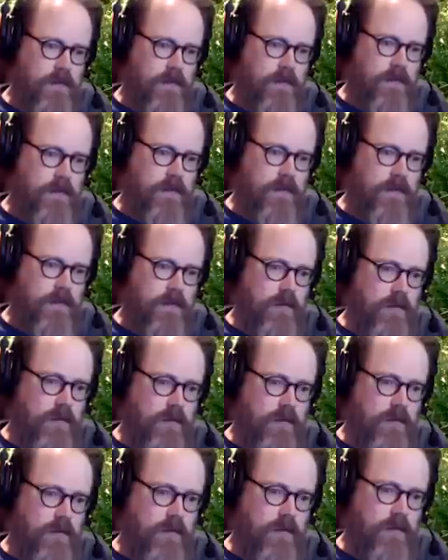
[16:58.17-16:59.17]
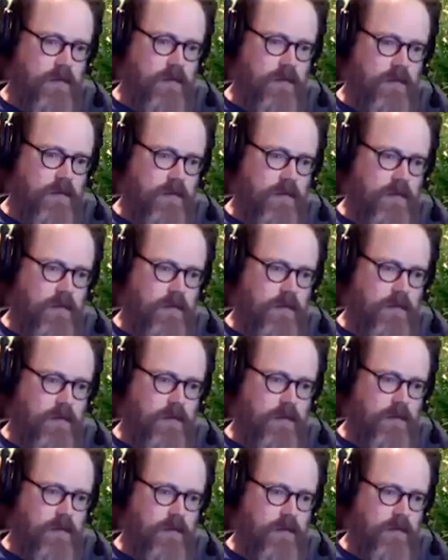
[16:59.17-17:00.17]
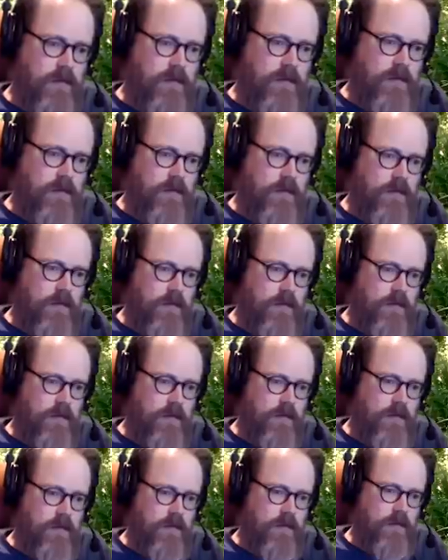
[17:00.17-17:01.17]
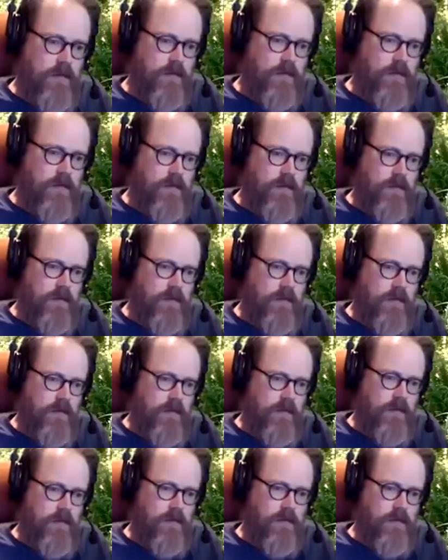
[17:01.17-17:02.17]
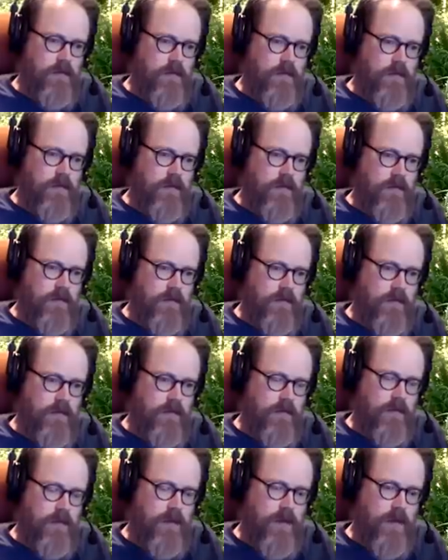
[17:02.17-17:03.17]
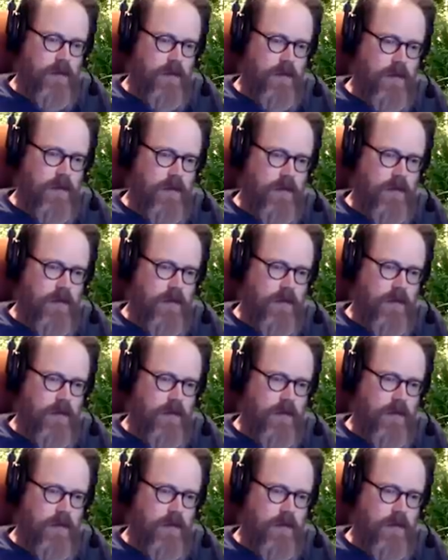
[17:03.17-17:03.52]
(not speaking)